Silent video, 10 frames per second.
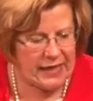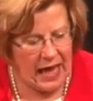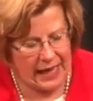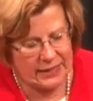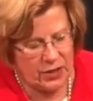a
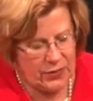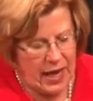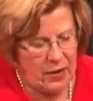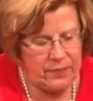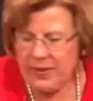condo
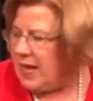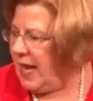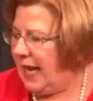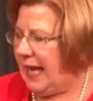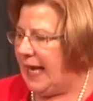now,
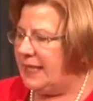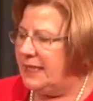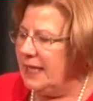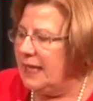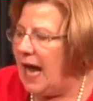and